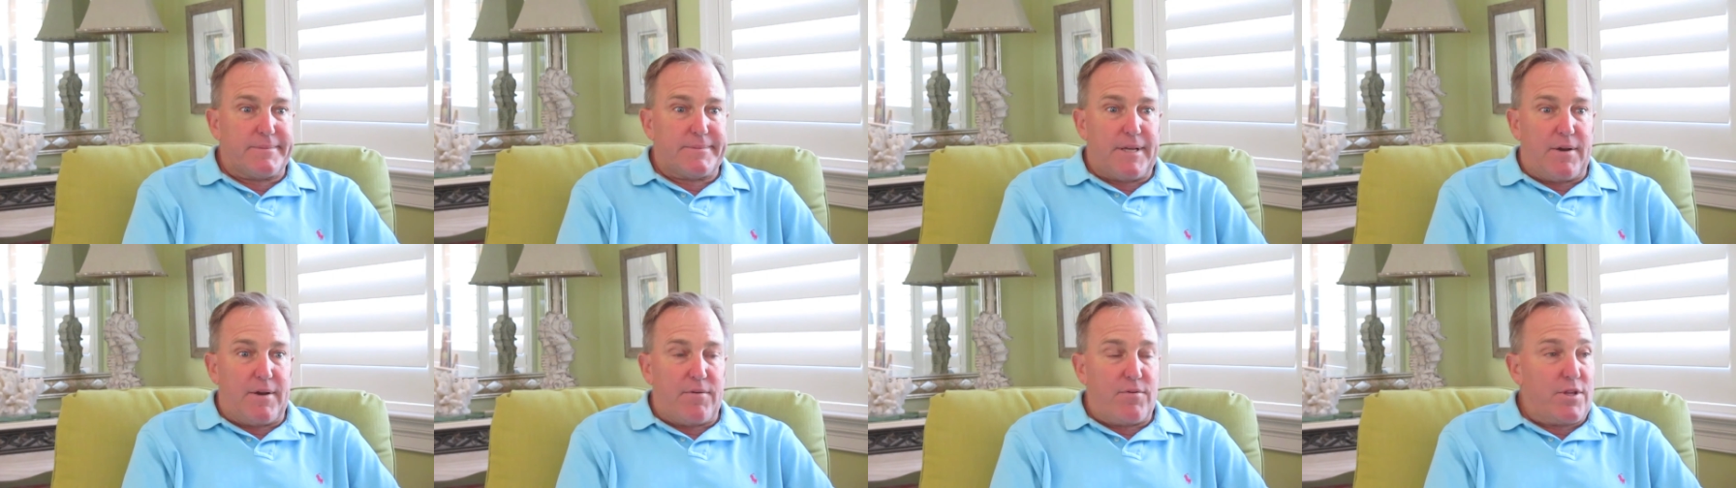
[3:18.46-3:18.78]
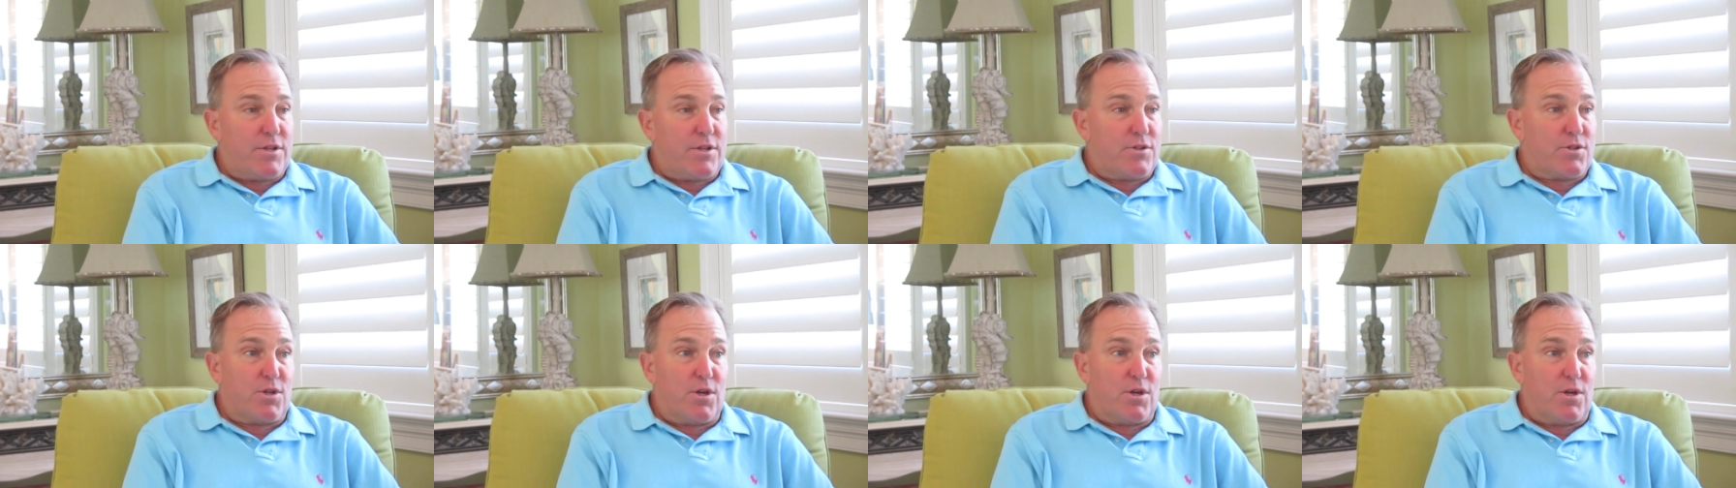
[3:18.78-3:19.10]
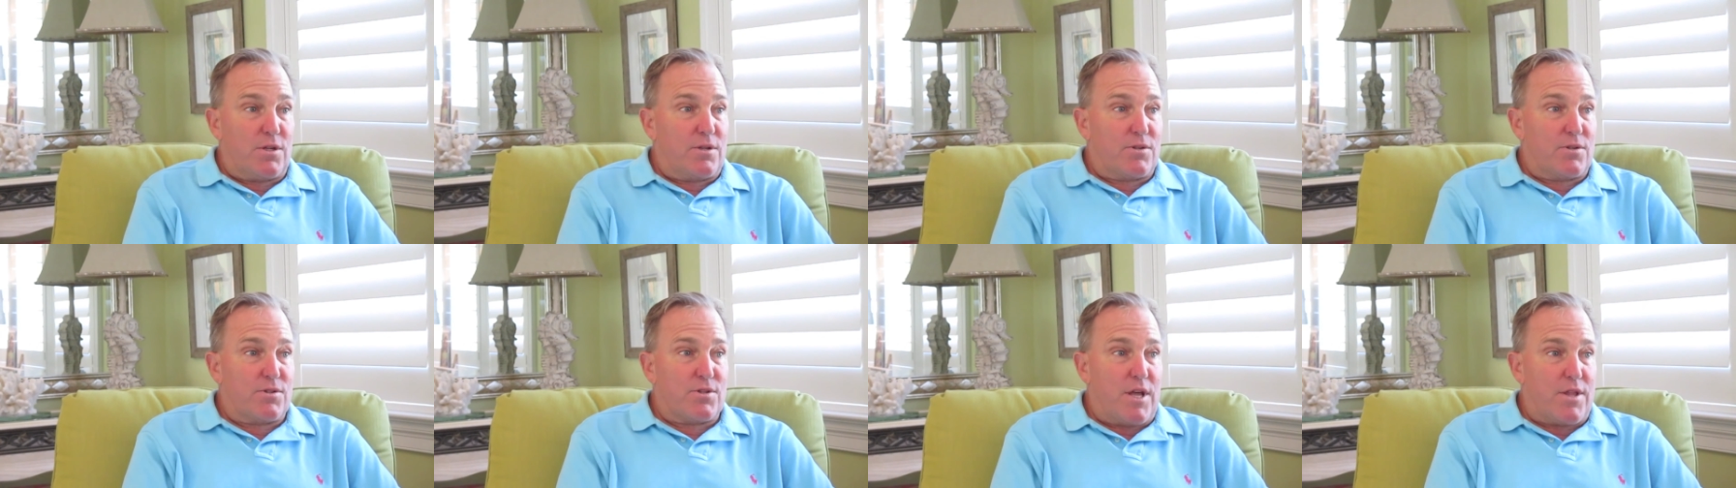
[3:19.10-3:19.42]
everything's
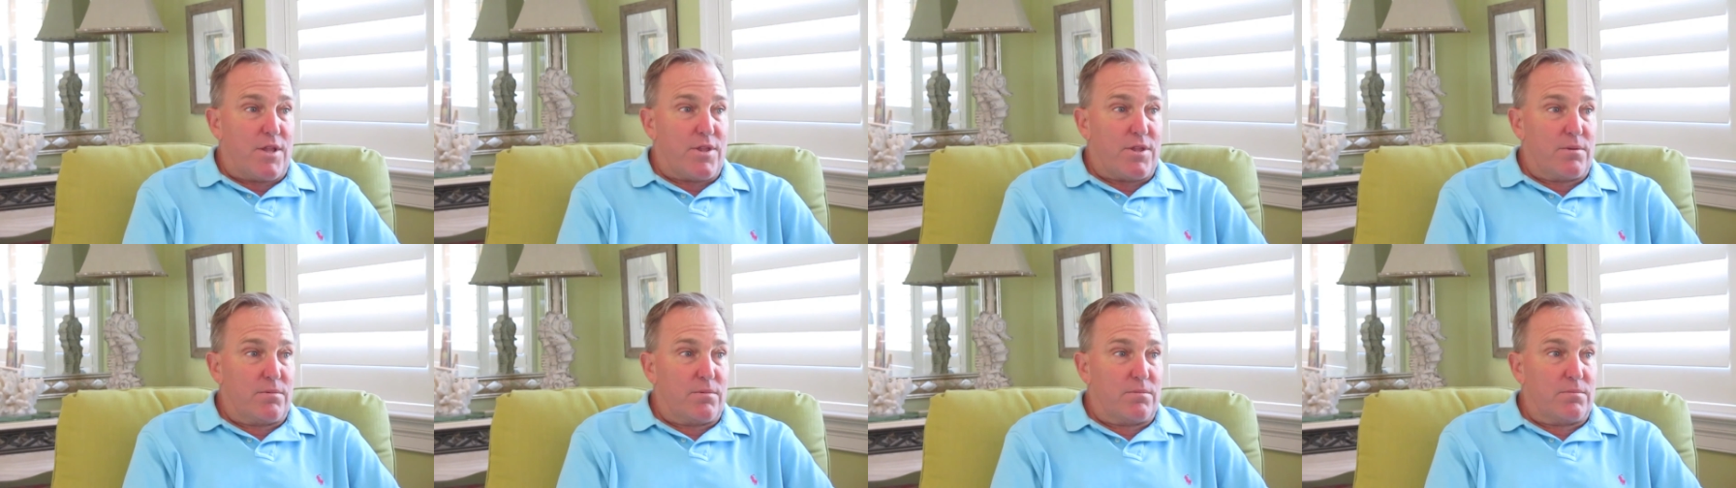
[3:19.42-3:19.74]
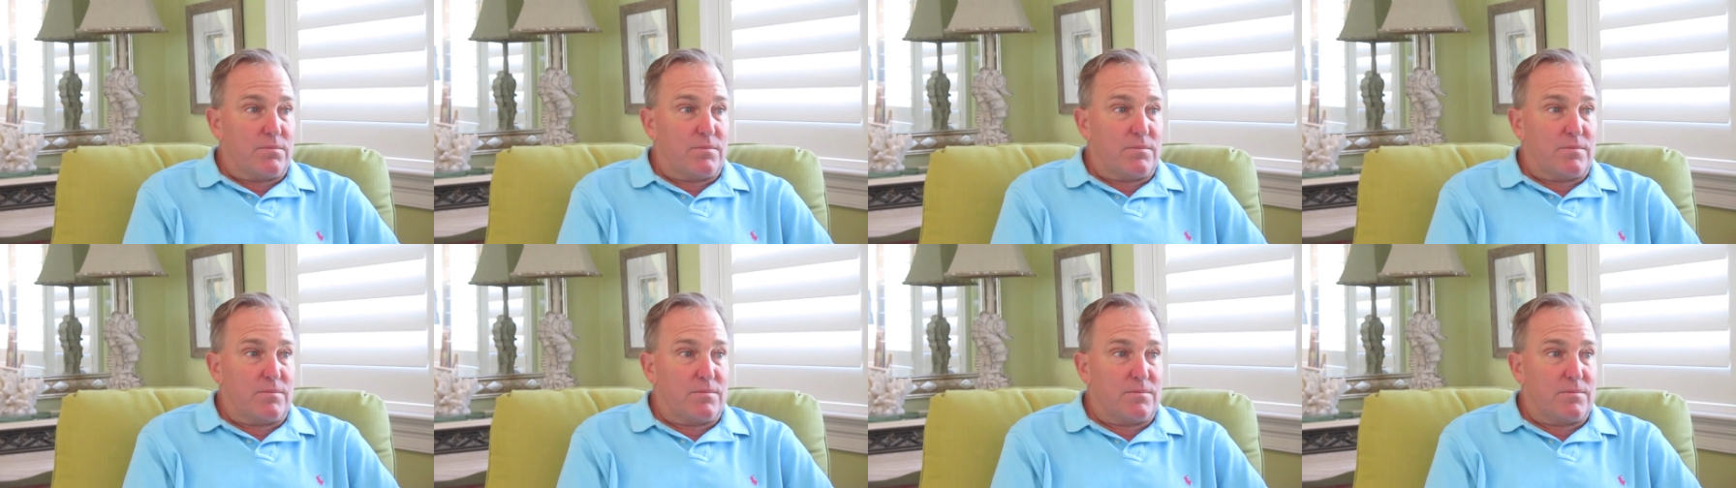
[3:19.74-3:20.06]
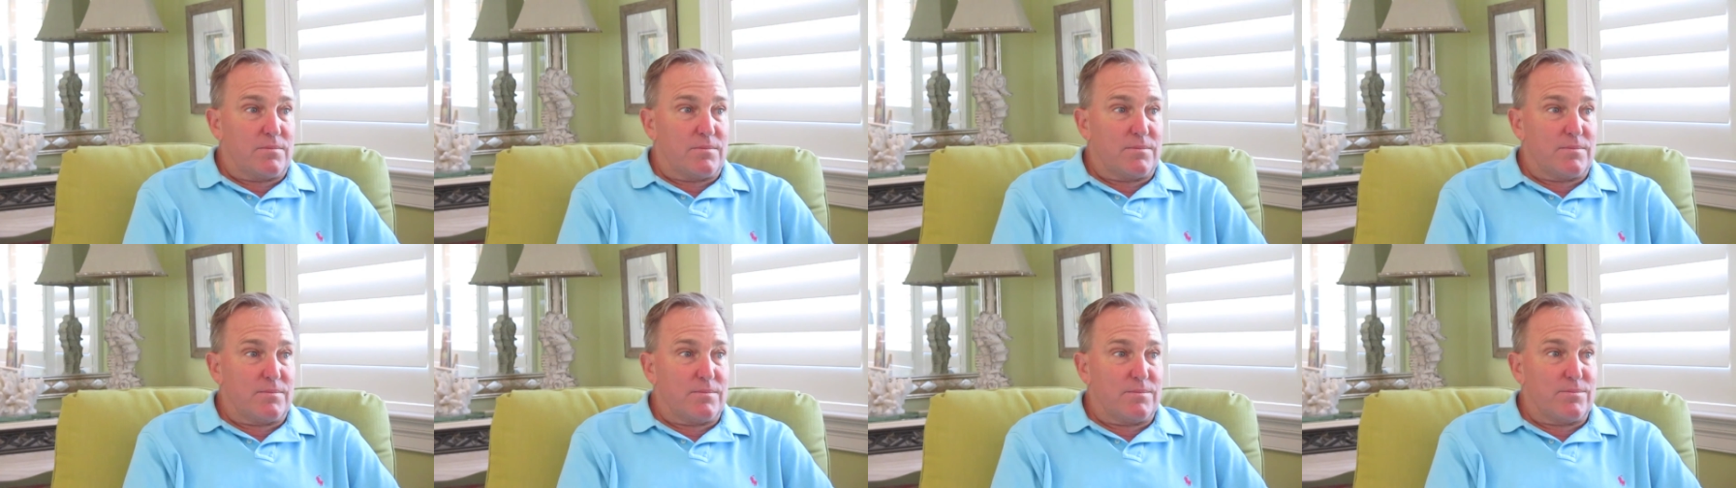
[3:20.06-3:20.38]
good. There's nothing.
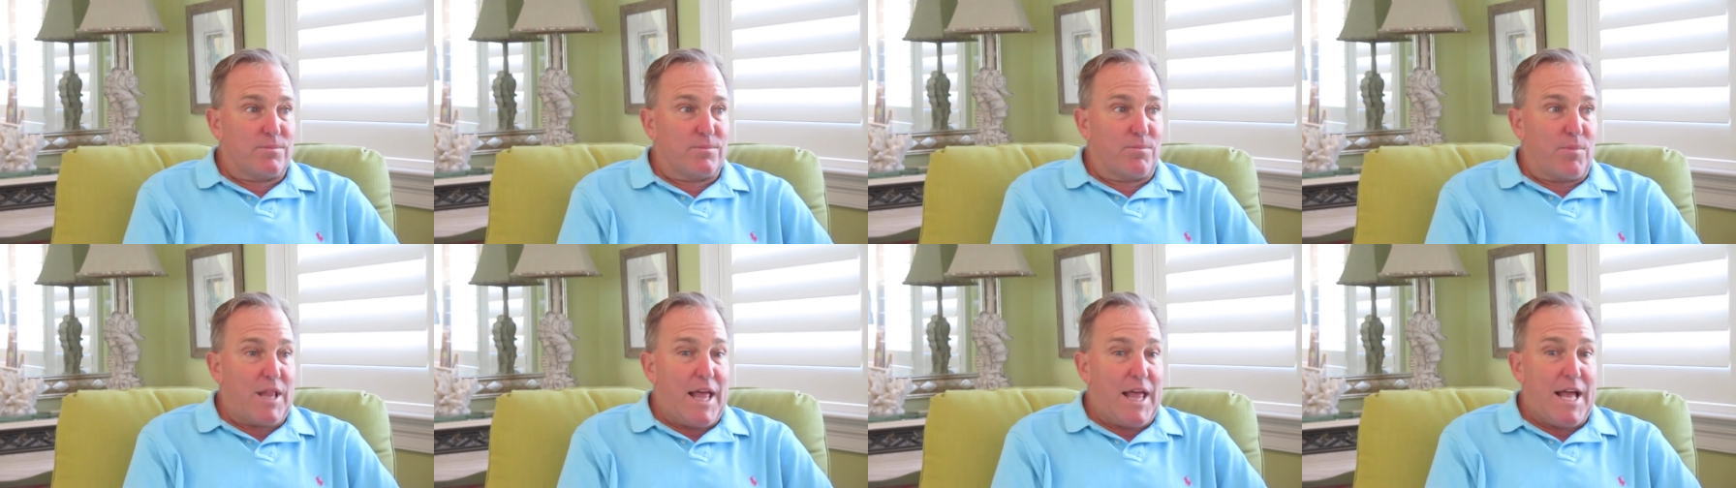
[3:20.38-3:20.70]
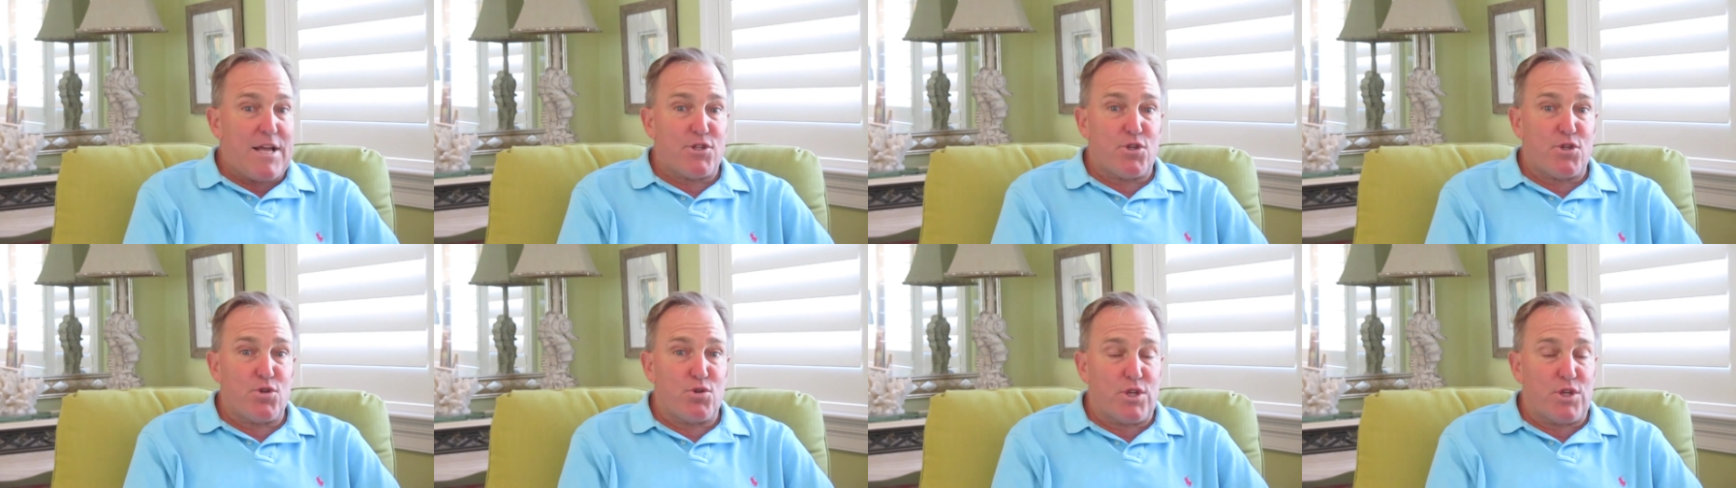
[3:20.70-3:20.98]
My last